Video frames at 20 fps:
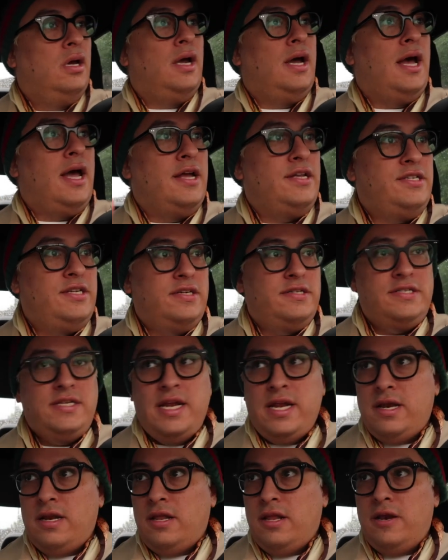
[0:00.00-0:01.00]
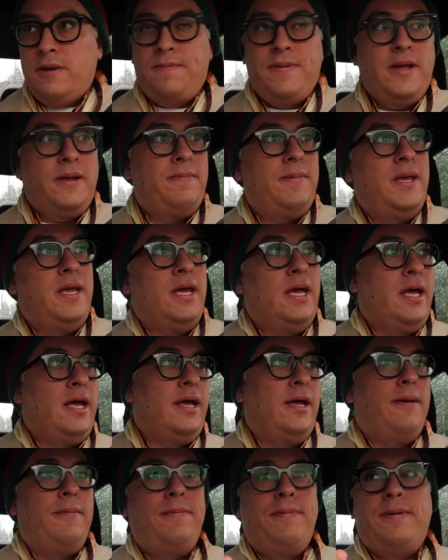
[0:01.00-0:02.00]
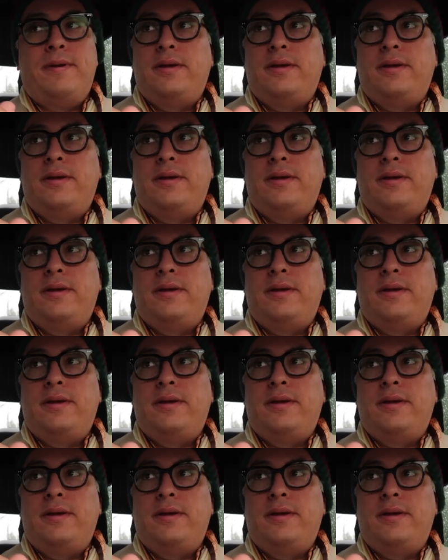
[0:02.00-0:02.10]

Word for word: I just need a little pick-me-up.